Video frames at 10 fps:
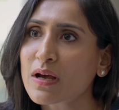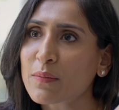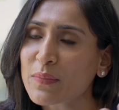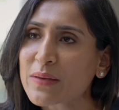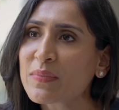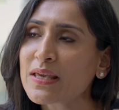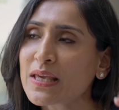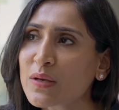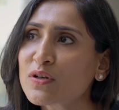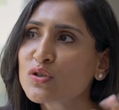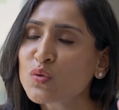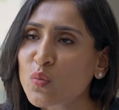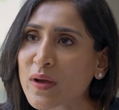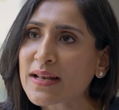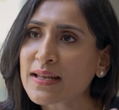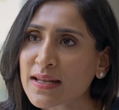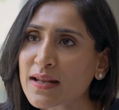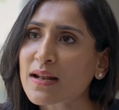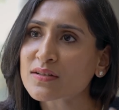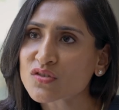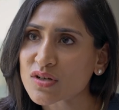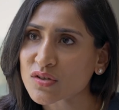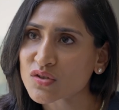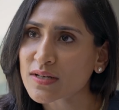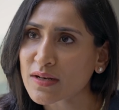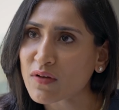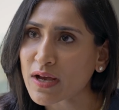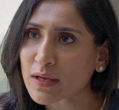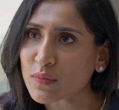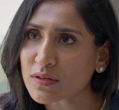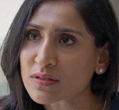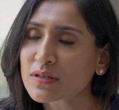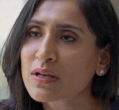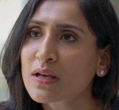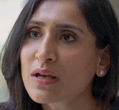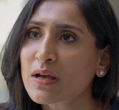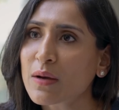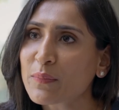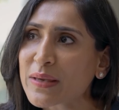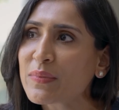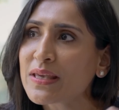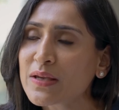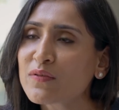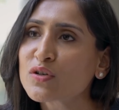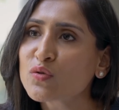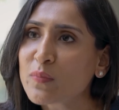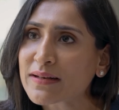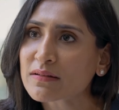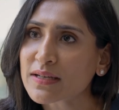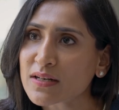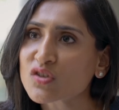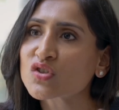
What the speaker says: Maybe he will do well in an unstructured environment. Maybe he will do better in a